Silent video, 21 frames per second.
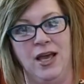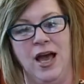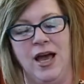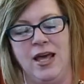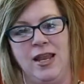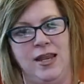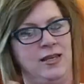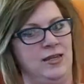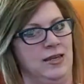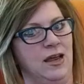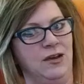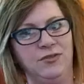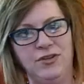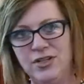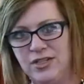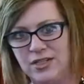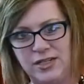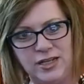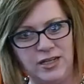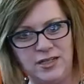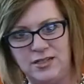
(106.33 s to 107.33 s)
And I never
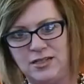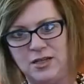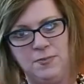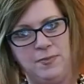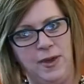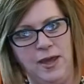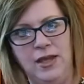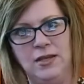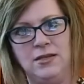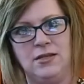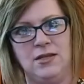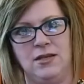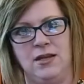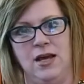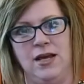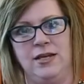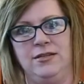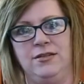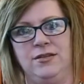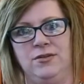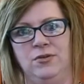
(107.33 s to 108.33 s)
did debate in
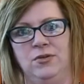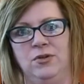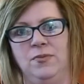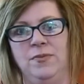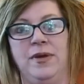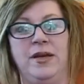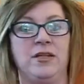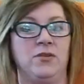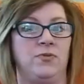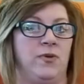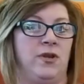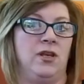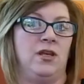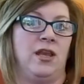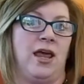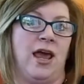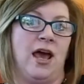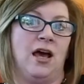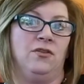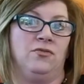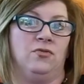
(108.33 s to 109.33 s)
high school because we didn't
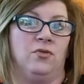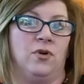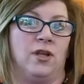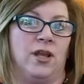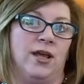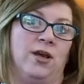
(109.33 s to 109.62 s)
have one.